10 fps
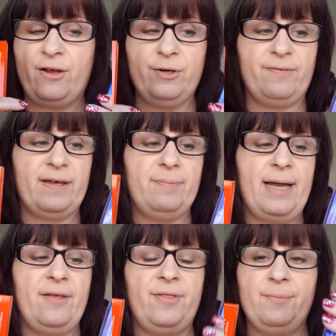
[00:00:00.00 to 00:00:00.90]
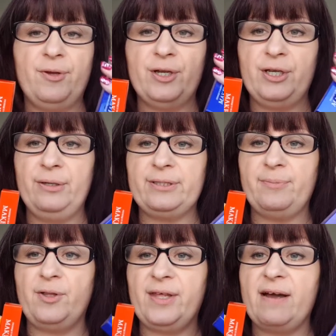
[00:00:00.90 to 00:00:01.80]
good thing about them, you can use them
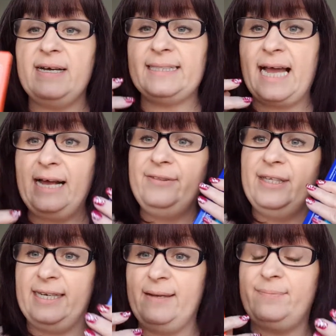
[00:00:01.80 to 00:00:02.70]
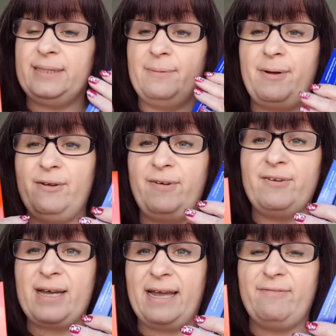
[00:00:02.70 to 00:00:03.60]
on the eyes and the lips. They're both
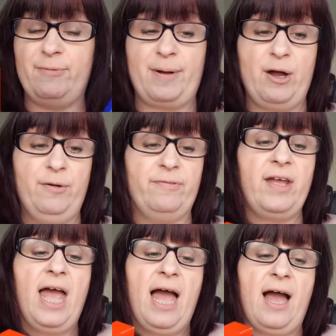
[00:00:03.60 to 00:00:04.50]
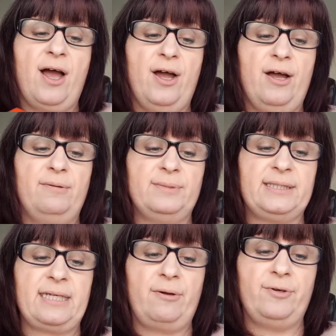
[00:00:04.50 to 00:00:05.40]
okay for both.
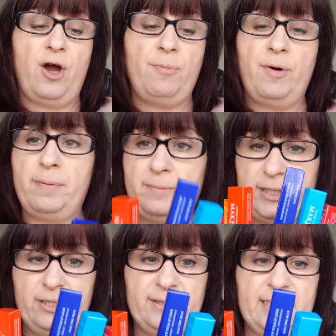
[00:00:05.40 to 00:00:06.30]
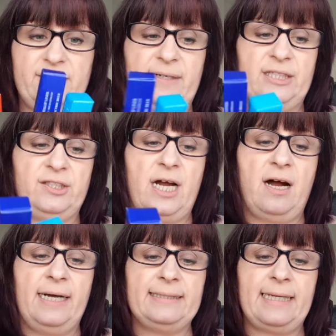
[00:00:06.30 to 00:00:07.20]
So not a problem to use these around your
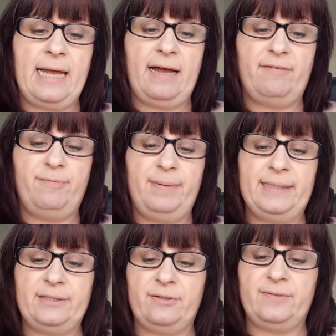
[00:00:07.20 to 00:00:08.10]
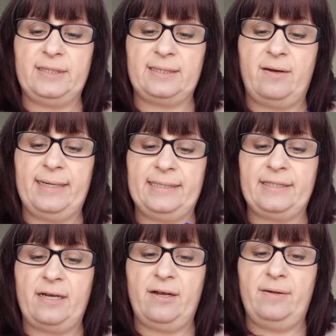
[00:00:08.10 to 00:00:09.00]
eyes. They have been sort of designed
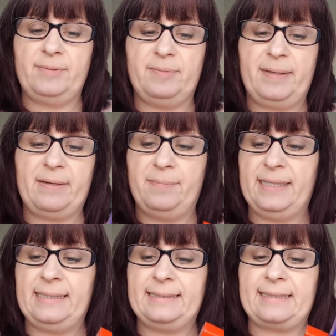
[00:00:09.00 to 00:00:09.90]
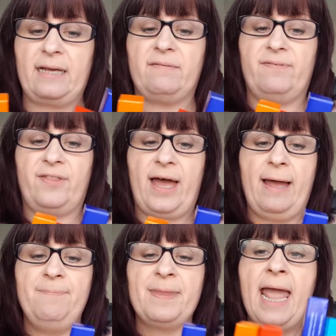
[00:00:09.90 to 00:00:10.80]
to be completely safe for that.